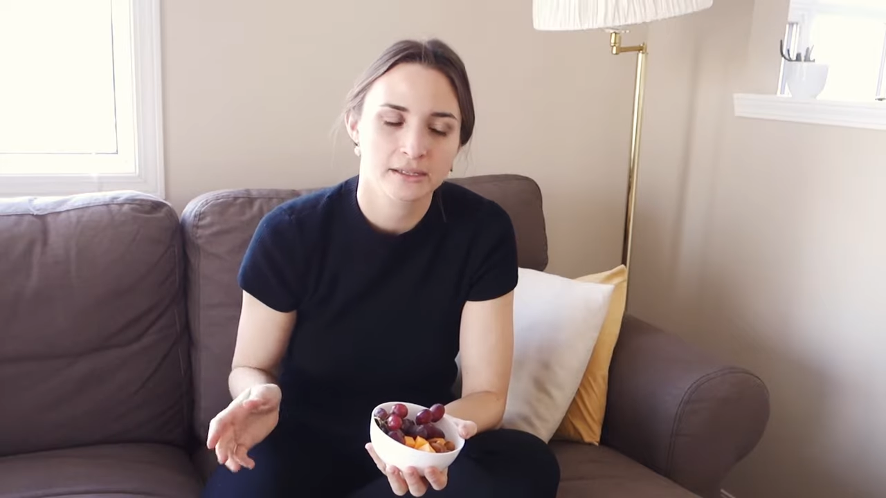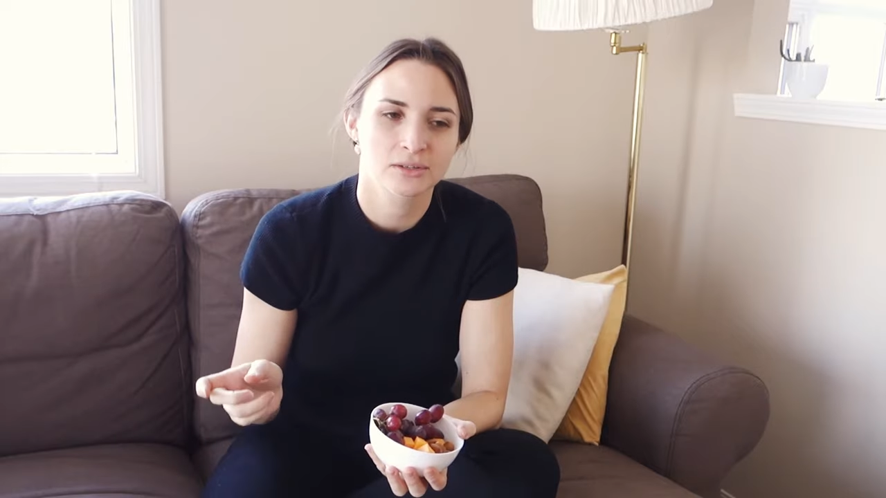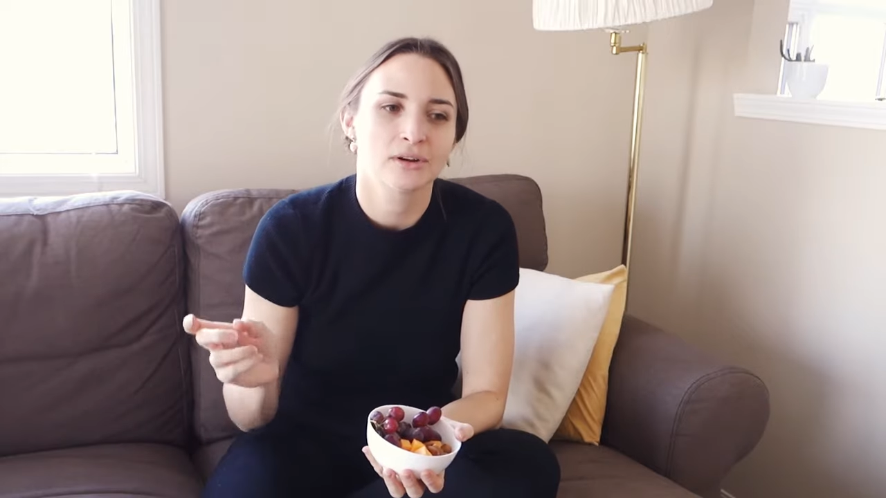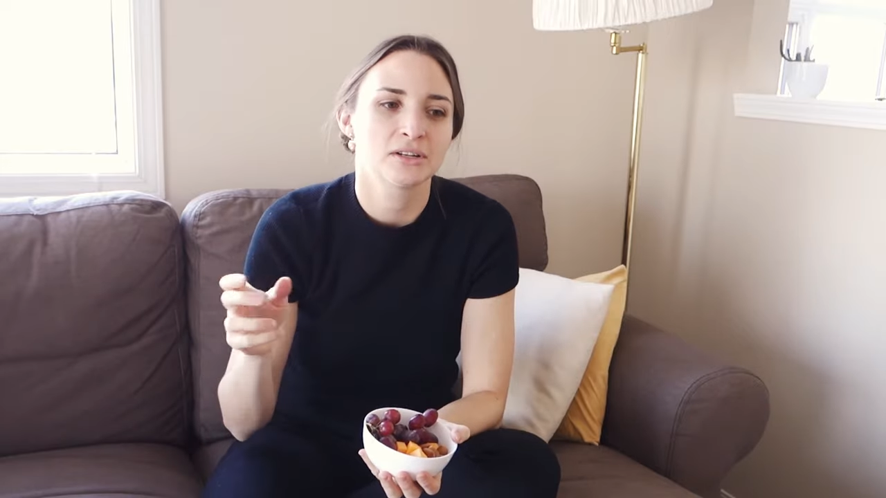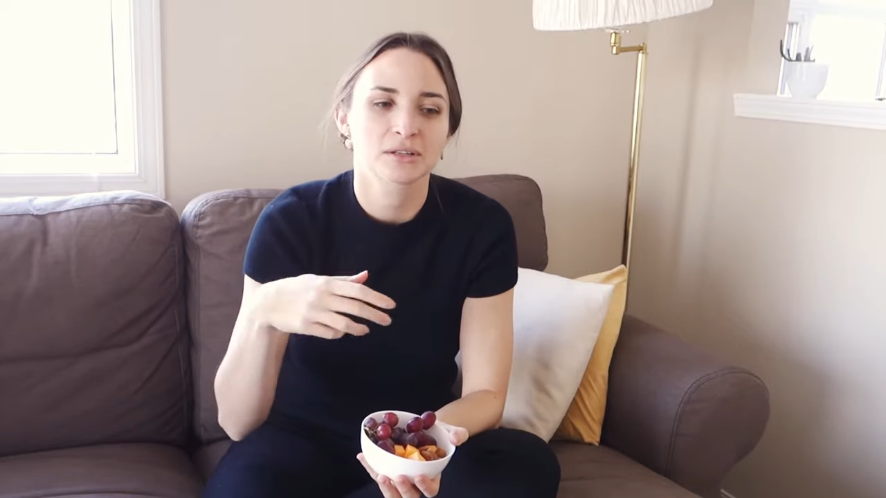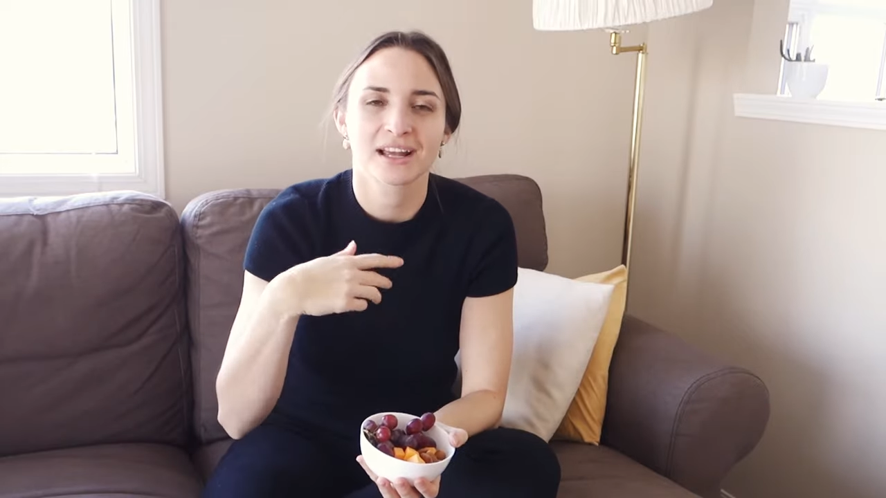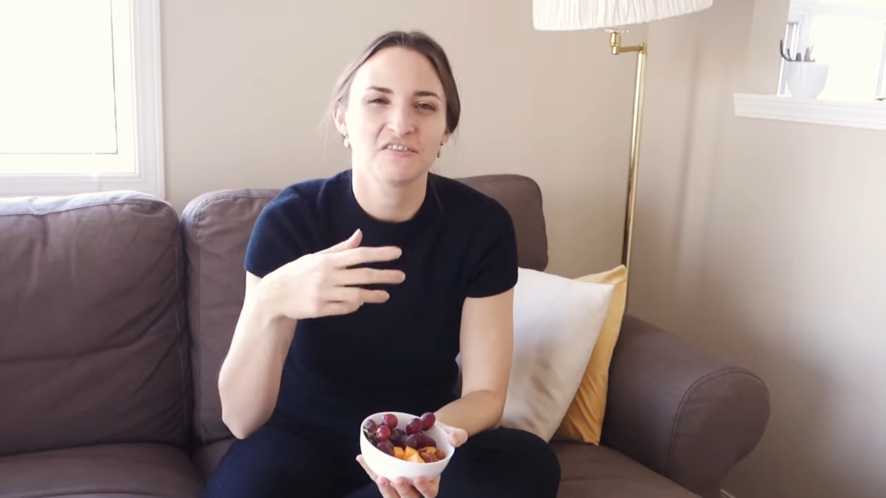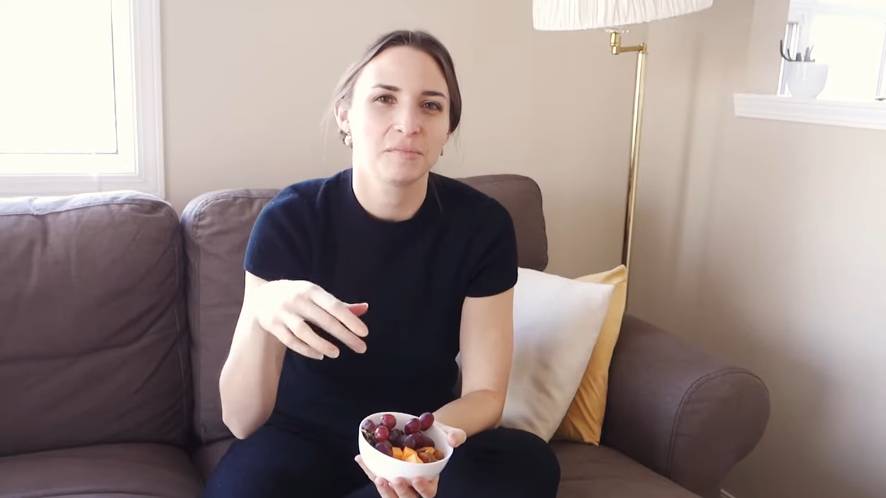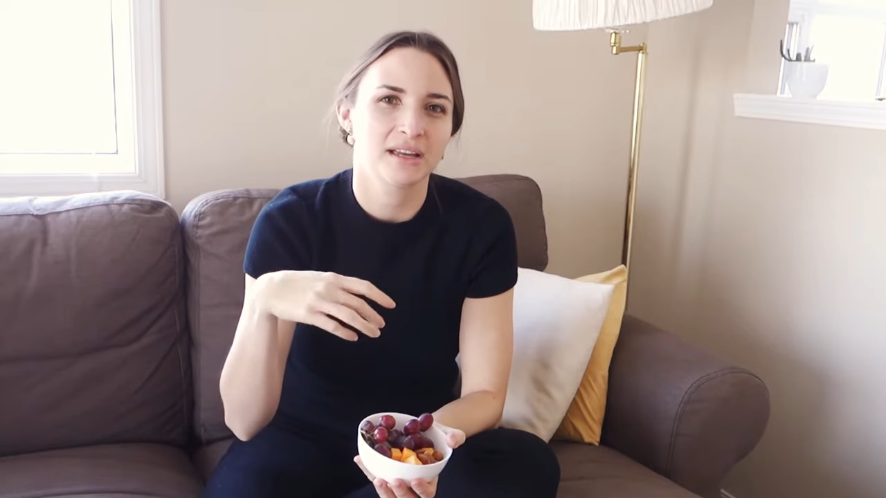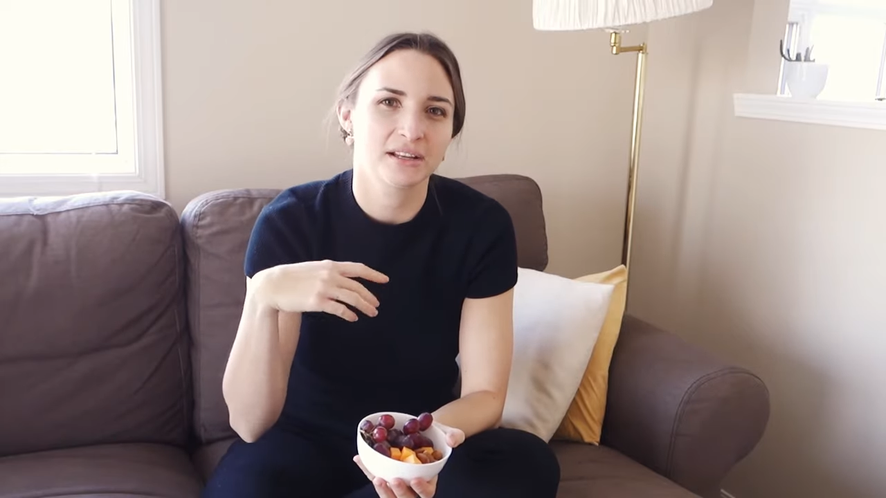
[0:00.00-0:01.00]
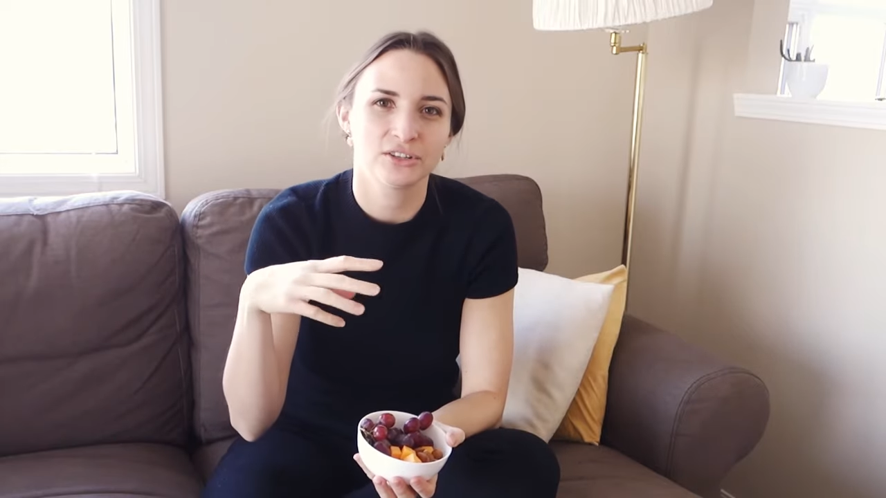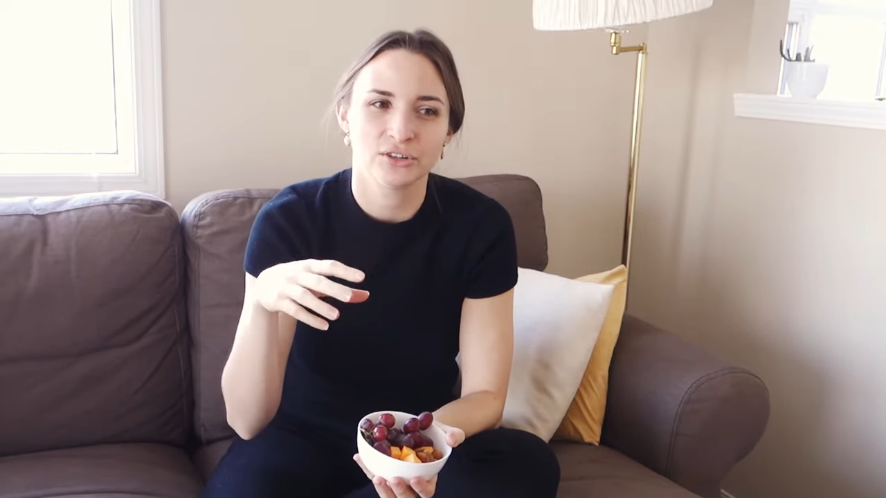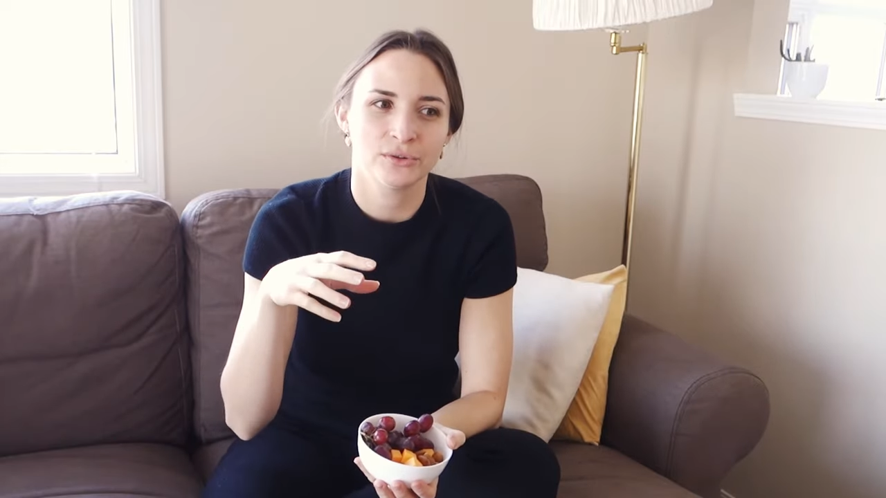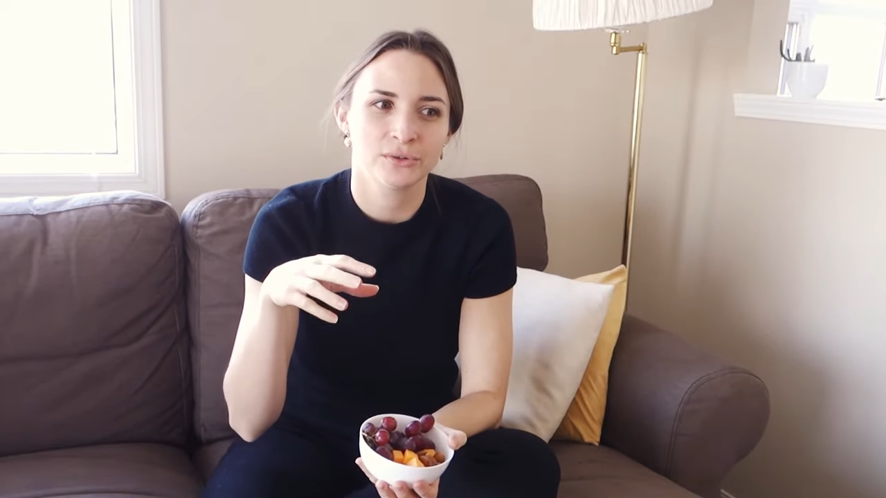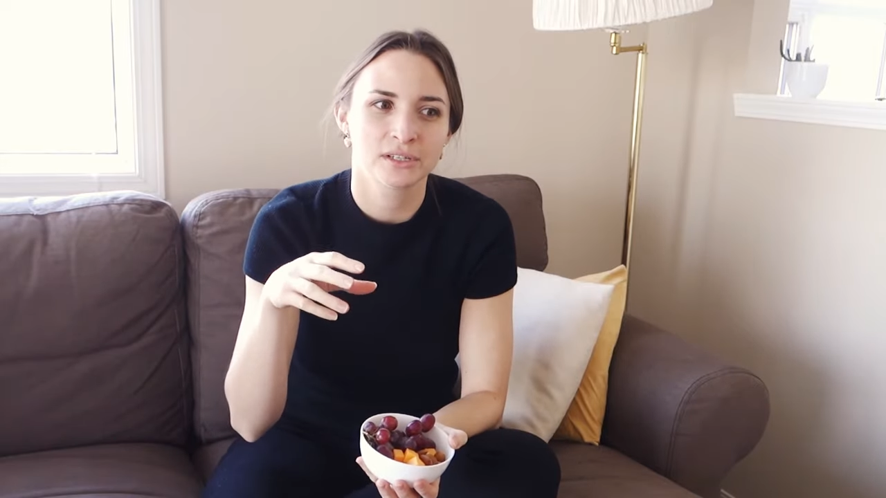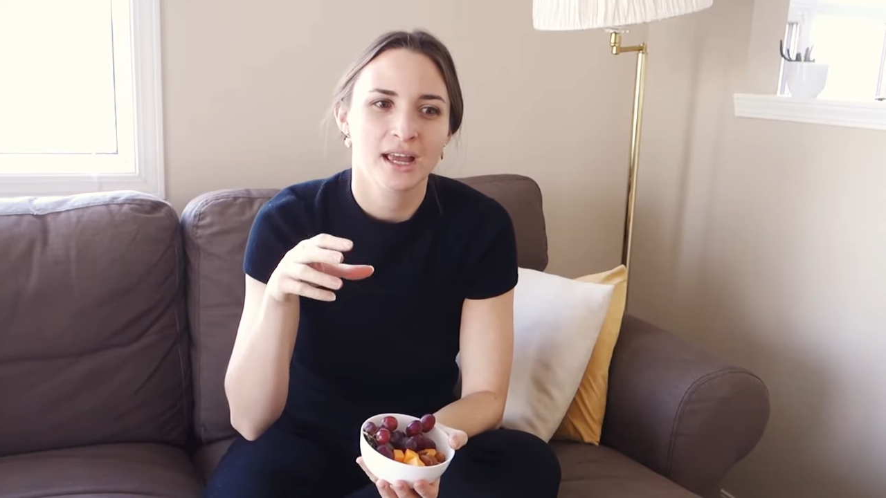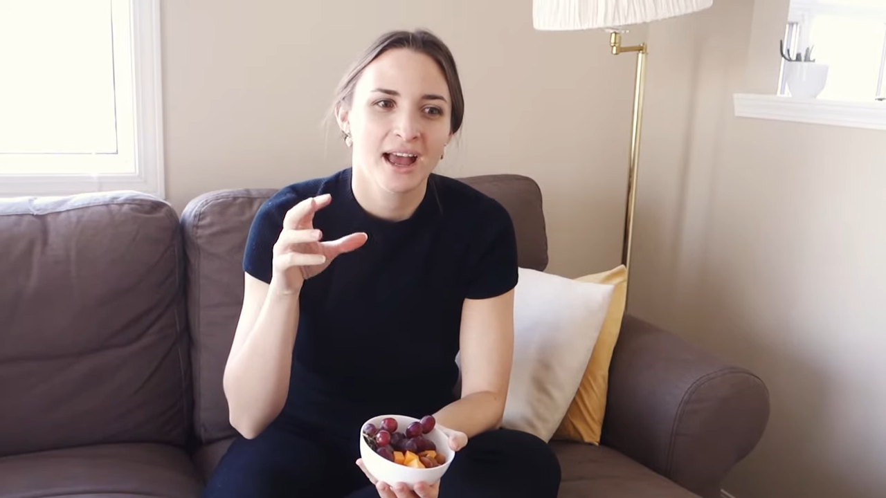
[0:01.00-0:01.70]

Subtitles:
So I just kind of pick and choose.